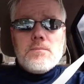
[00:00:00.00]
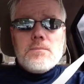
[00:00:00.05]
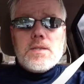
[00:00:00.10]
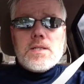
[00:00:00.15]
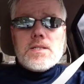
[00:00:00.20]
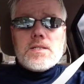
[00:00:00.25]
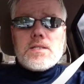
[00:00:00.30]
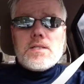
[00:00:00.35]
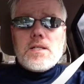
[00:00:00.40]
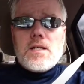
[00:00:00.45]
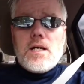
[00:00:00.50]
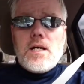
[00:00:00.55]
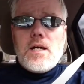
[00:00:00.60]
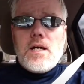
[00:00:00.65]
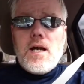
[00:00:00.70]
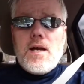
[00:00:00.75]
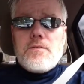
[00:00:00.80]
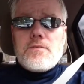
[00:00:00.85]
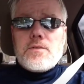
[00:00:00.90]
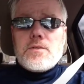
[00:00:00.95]
but
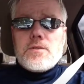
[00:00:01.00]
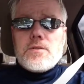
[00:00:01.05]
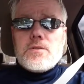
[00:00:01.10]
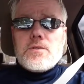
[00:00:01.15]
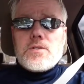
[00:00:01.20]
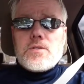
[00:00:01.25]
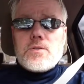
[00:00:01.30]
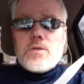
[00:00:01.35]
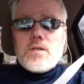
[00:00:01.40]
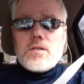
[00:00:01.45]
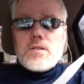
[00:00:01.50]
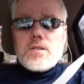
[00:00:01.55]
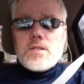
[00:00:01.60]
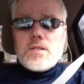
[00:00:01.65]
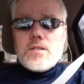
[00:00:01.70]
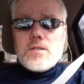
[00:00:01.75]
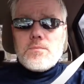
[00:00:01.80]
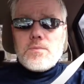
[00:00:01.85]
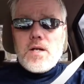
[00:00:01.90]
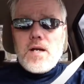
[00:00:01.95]
after
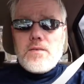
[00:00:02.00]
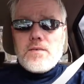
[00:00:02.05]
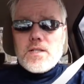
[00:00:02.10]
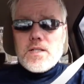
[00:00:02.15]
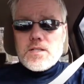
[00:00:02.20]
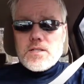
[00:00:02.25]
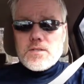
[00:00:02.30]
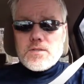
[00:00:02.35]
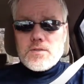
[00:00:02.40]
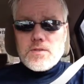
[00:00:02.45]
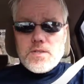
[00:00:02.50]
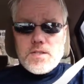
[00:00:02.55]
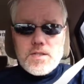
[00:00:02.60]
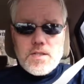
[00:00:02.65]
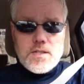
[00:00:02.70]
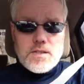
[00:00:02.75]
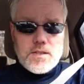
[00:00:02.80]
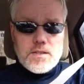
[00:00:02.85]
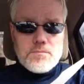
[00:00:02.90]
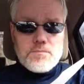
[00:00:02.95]
struggling in the private industry
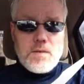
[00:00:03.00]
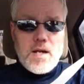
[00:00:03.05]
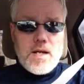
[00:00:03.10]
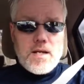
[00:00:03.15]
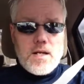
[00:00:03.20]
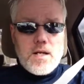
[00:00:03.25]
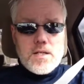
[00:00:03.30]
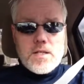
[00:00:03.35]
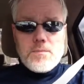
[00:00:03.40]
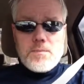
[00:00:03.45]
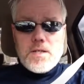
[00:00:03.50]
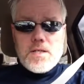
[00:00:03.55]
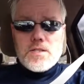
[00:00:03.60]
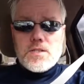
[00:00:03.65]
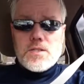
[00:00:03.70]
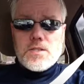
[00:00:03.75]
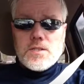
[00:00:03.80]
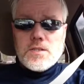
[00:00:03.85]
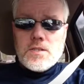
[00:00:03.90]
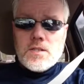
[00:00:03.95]
and my
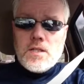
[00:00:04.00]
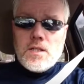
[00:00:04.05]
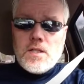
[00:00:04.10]
occupation,